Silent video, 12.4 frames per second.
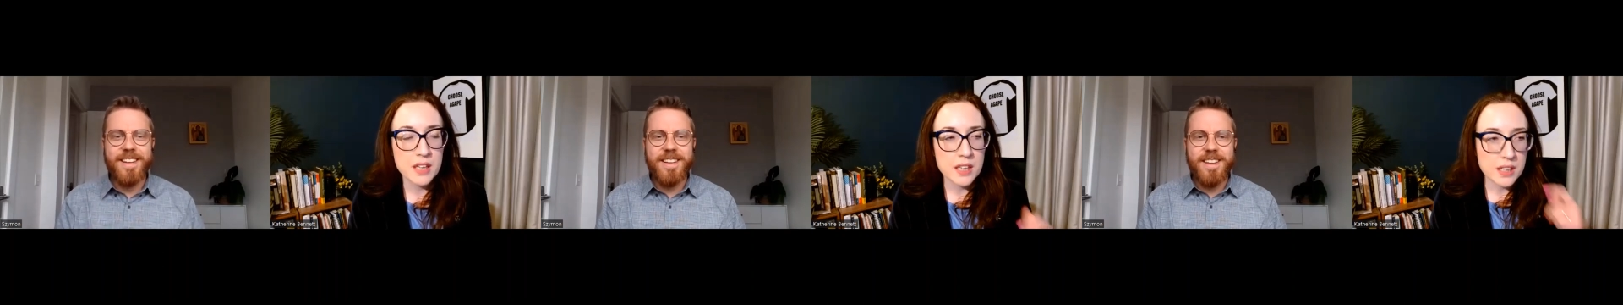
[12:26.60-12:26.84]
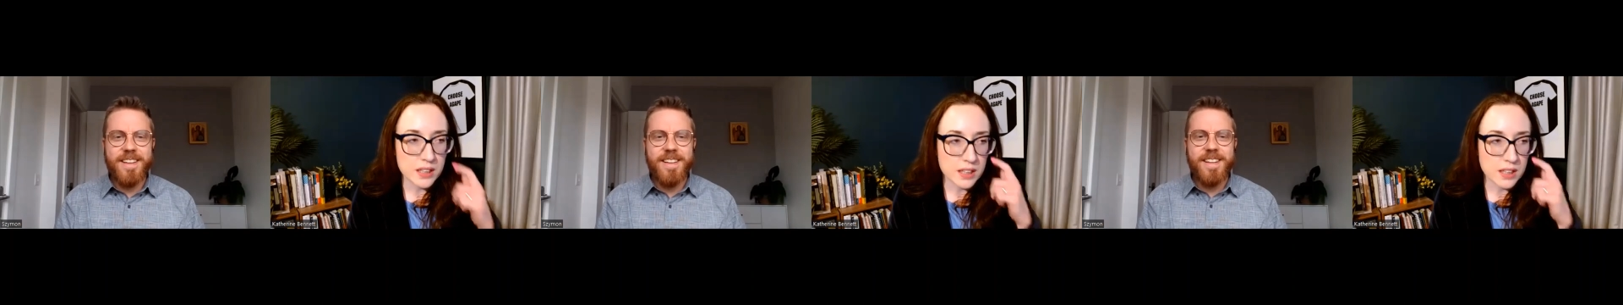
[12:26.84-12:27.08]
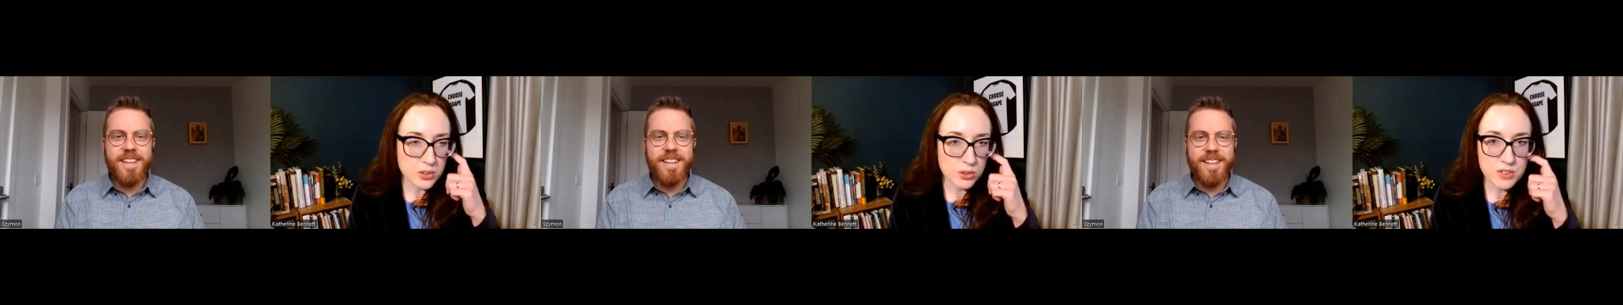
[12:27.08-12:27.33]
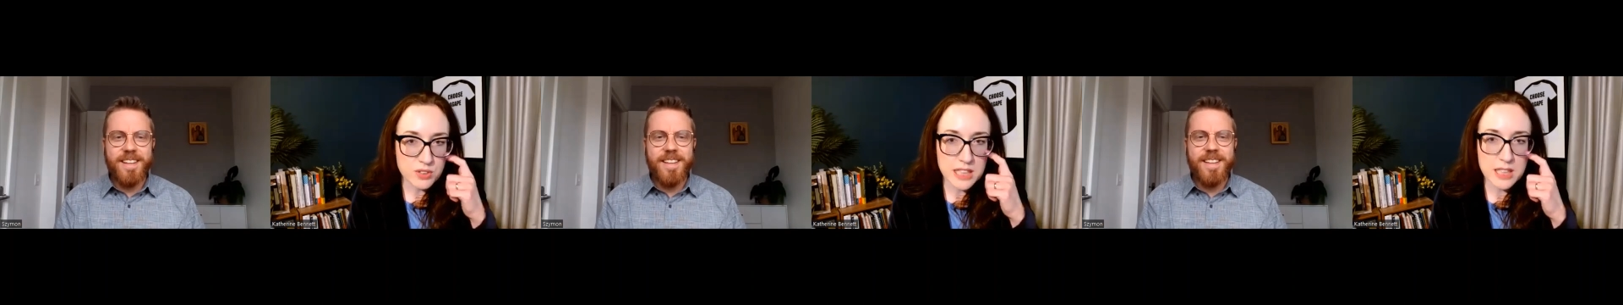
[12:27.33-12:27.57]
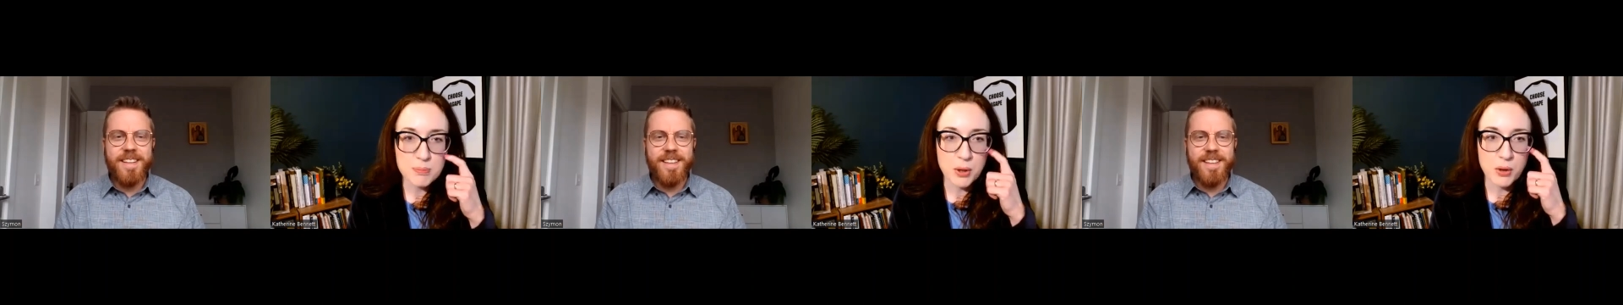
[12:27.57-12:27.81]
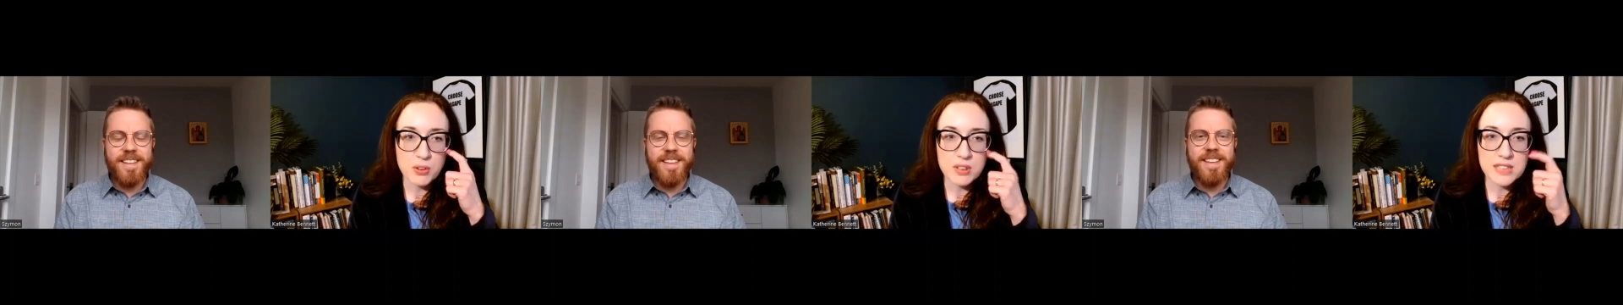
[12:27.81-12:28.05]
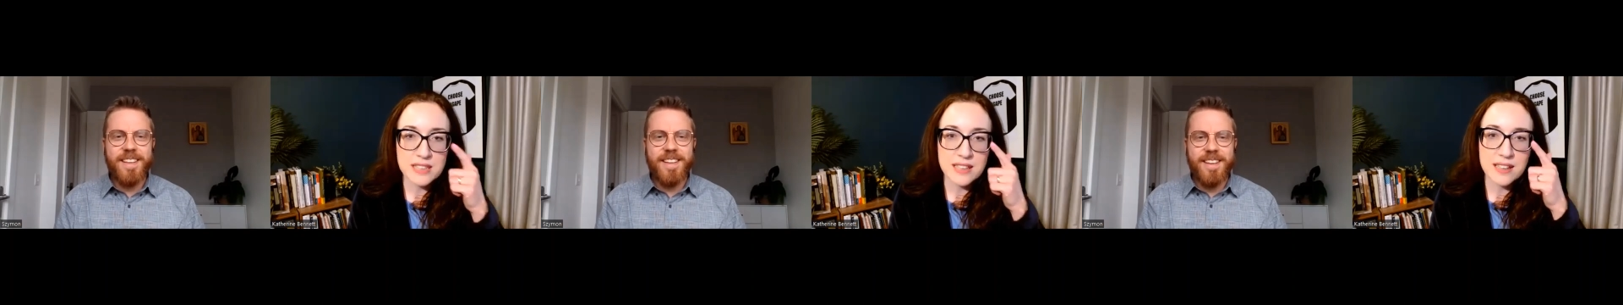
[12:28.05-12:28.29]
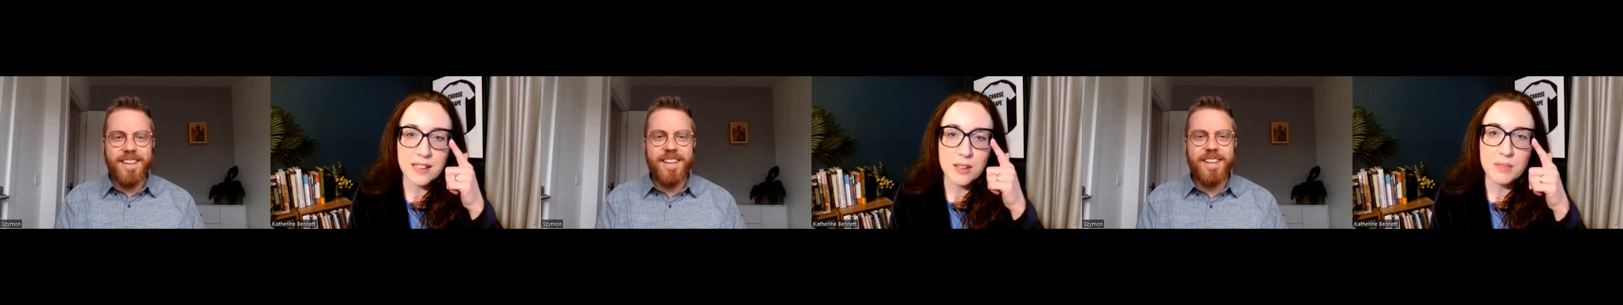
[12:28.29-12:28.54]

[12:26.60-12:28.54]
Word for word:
Speaker 1: a, a sort of tick box um,